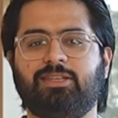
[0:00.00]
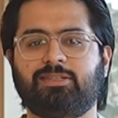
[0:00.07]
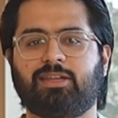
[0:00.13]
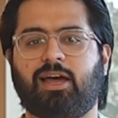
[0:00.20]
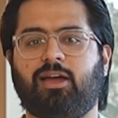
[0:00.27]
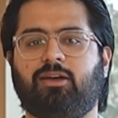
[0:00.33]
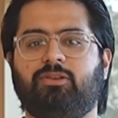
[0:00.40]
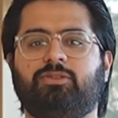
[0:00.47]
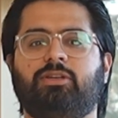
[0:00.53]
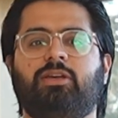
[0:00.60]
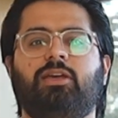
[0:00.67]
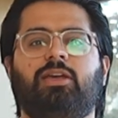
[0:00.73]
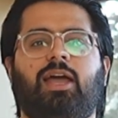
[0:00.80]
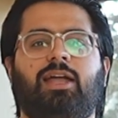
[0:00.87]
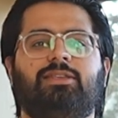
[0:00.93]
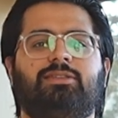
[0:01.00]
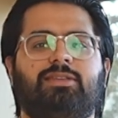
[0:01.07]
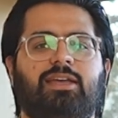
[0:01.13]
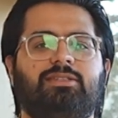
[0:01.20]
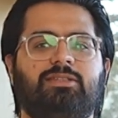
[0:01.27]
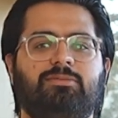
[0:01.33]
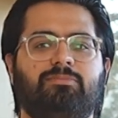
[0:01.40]
styles and
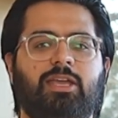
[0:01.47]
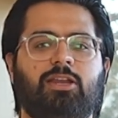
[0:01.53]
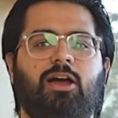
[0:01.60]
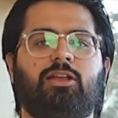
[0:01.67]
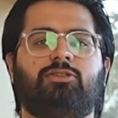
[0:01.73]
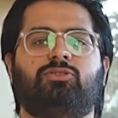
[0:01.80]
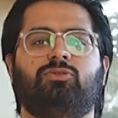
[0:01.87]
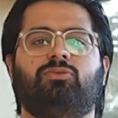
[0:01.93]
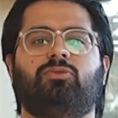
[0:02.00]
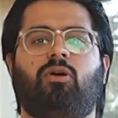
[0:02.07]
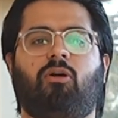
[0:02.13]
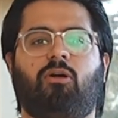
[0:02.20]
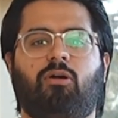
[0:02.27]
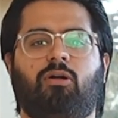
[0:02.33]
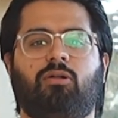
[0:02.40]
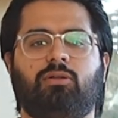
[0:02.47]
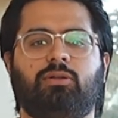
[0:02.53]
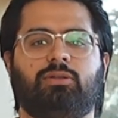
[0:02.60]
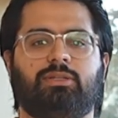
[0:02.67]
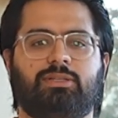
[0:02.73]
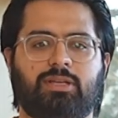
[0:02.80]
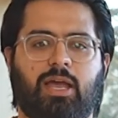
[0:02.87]
sizes may not suit
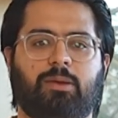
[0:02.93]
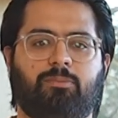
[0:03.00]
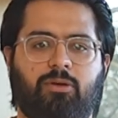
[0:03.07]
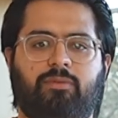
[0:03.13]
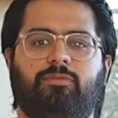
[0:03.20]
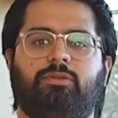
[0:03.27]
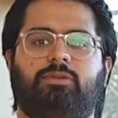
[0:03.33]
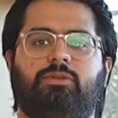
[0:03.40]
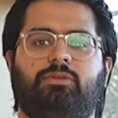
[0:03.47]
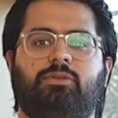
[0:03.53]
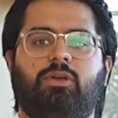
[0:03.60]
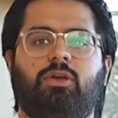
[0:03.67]
all design preferences